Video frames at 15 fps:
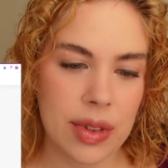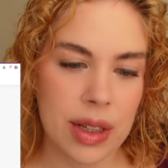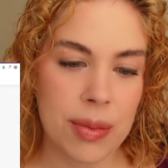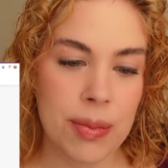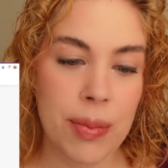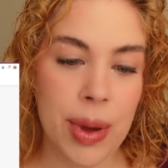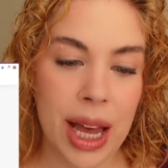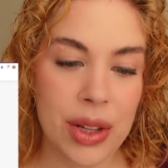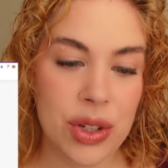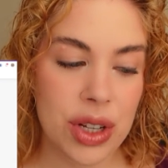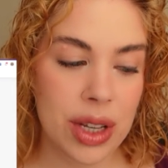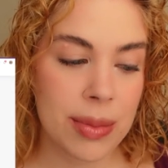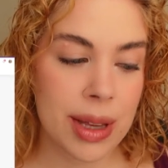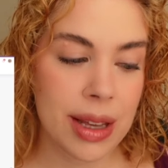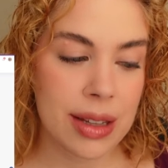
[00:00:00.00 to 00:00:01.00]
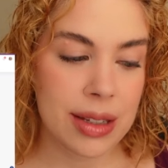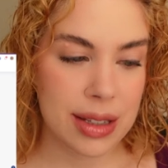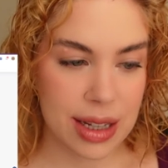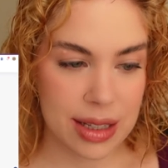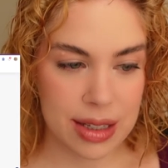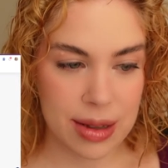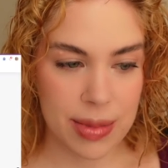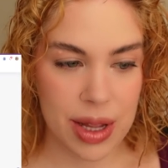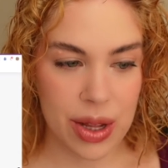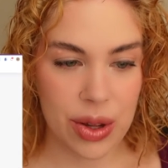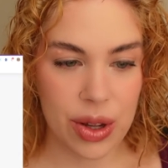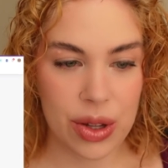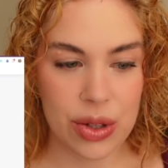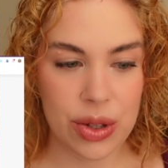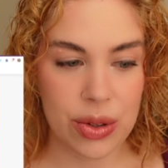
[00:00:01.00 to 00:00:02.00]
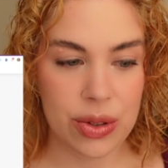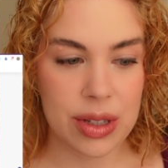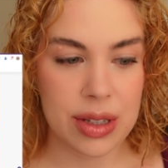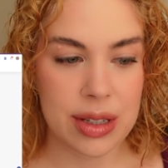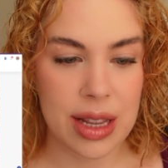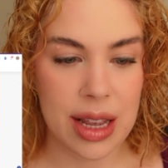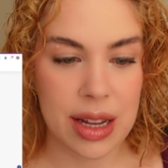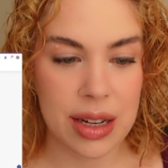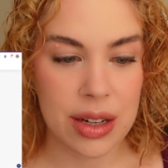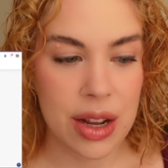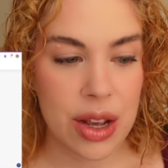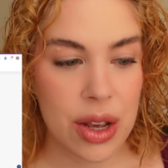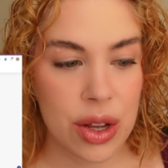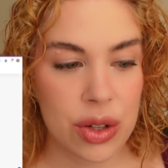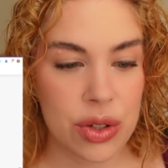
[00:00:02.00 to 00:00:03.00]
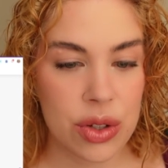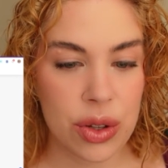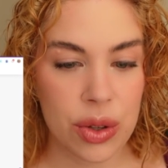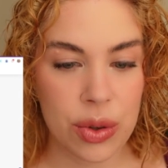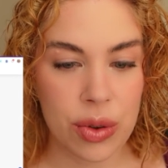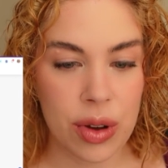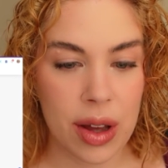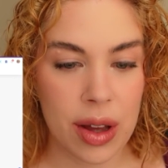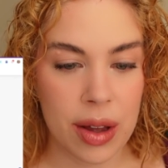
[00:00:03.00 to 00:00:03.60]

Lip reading: Batch emails, that's something you can do to send to